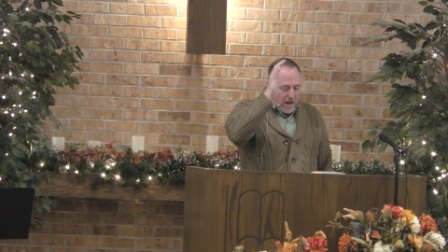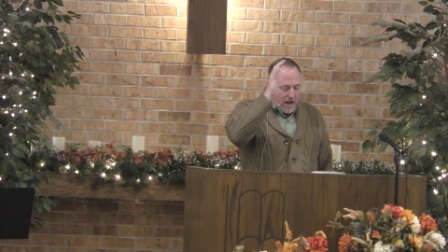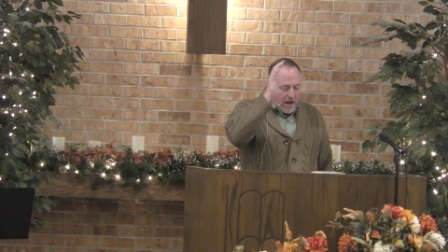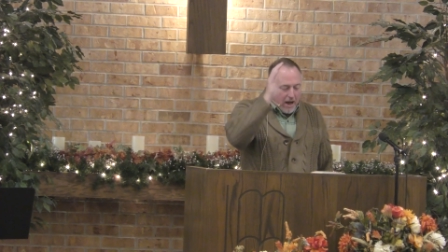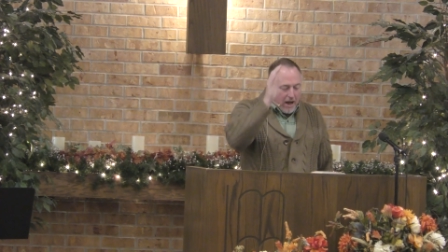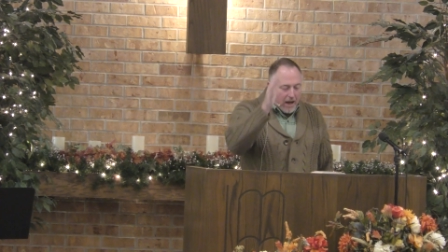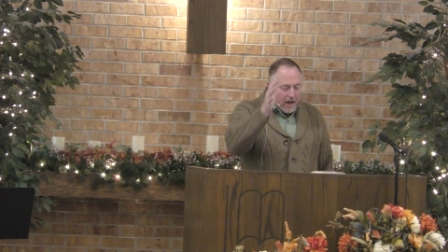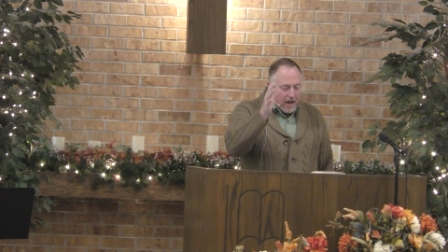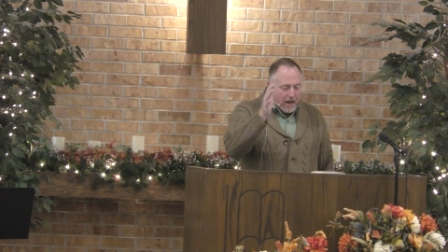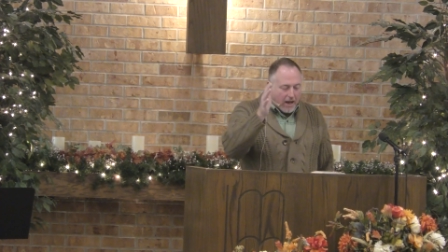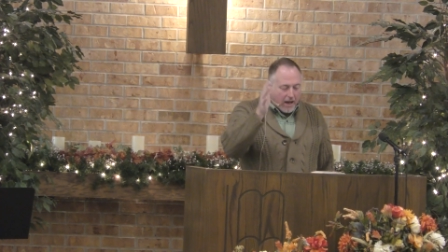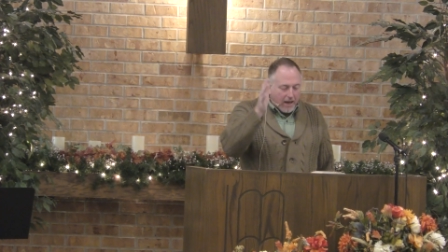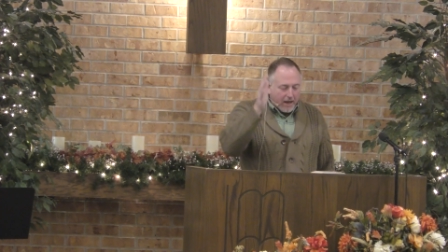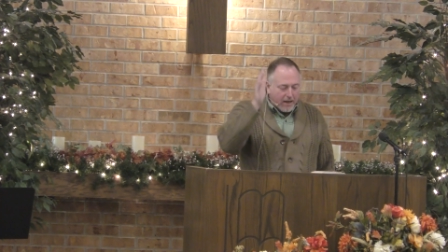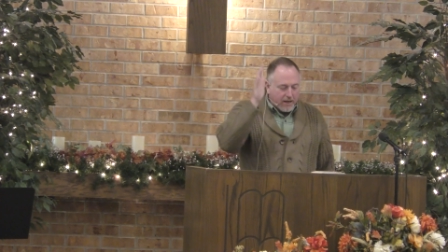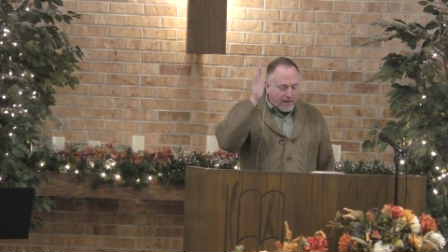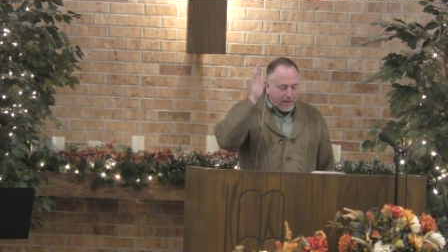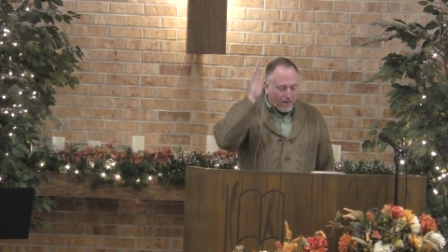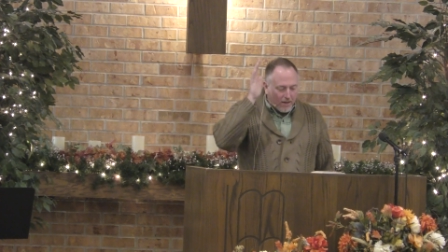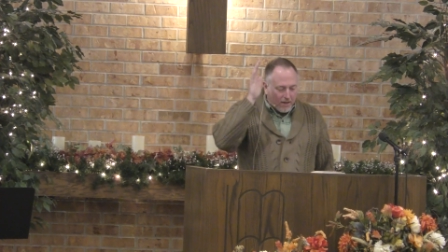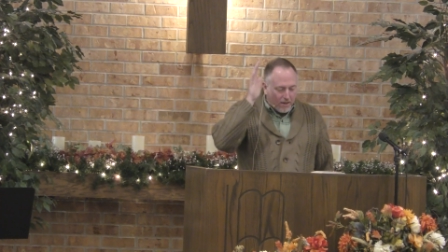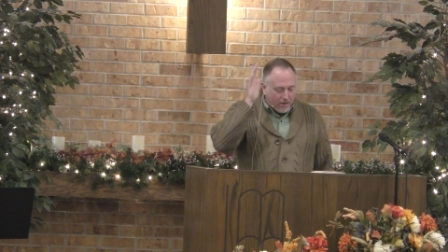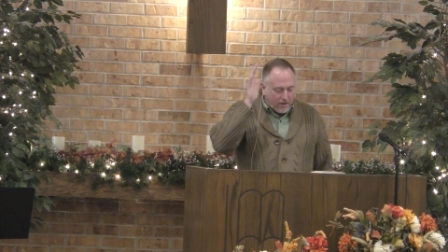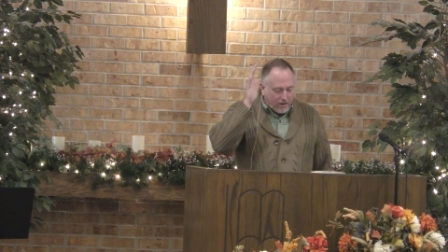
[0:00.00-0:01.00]
I
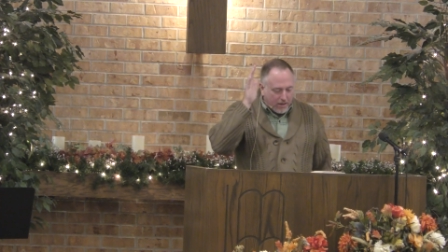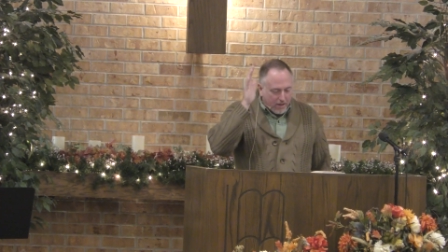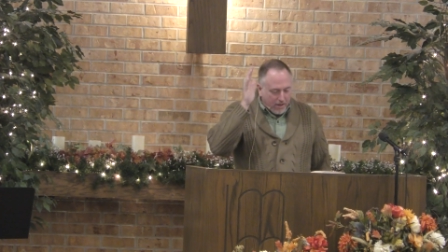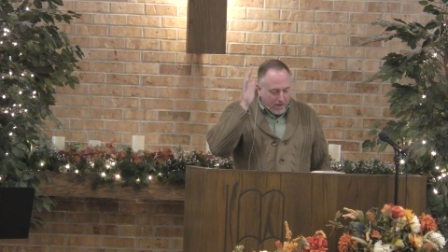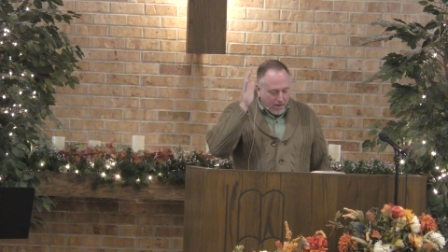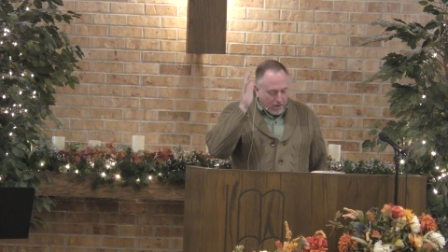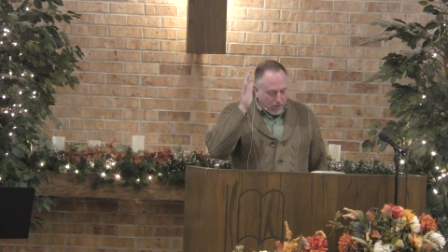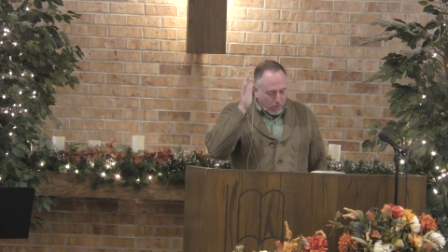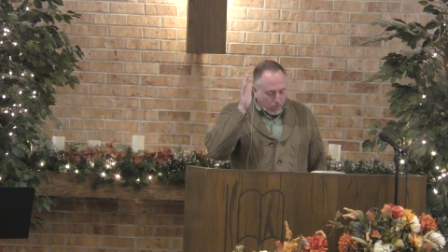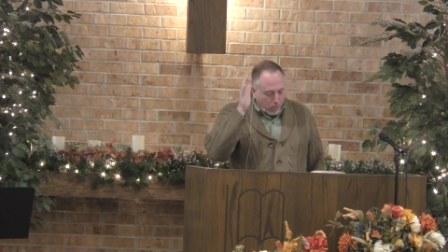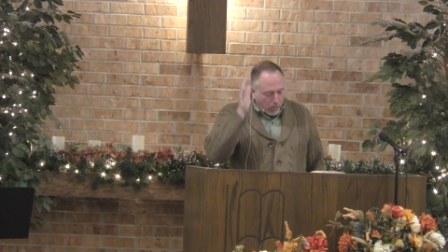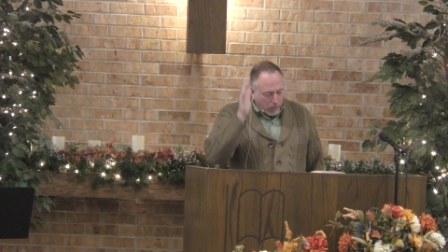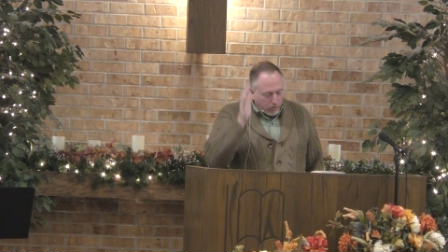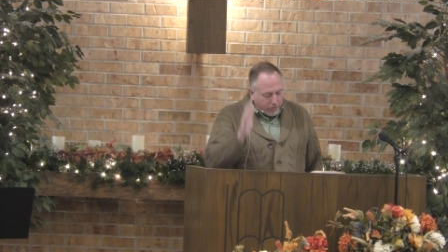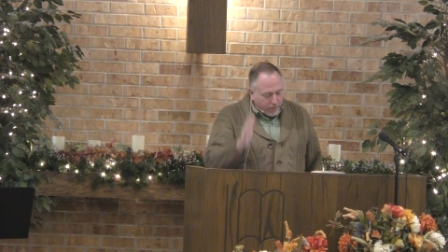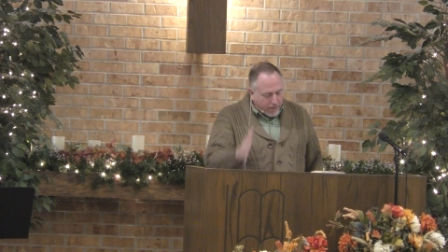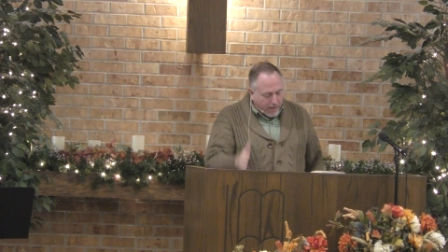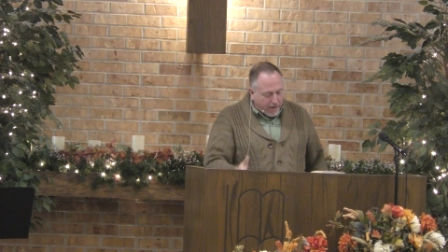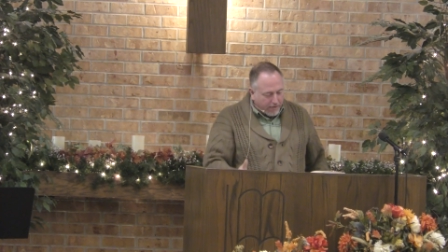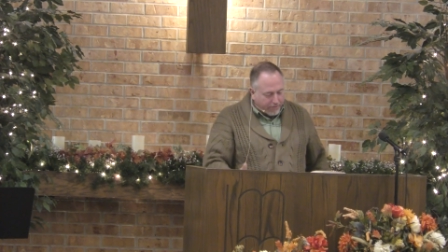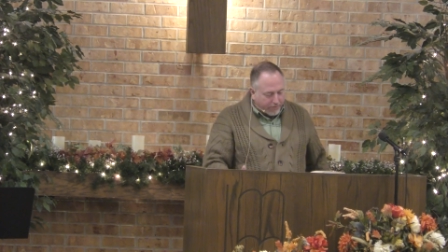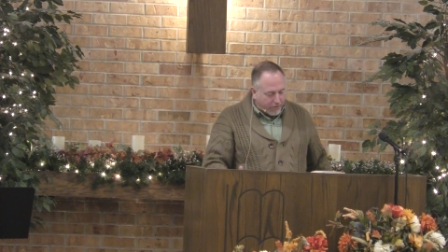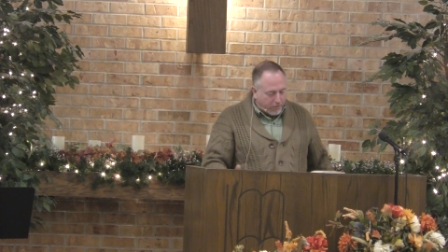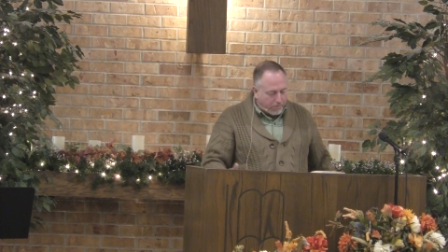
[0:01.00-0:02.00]
will
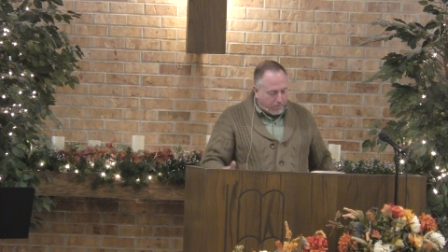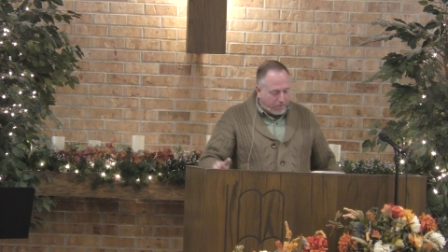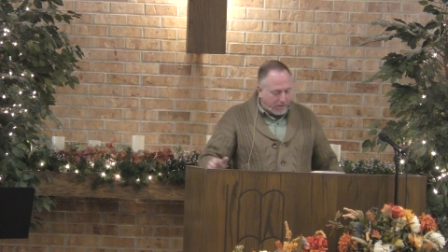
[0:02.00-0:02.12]
never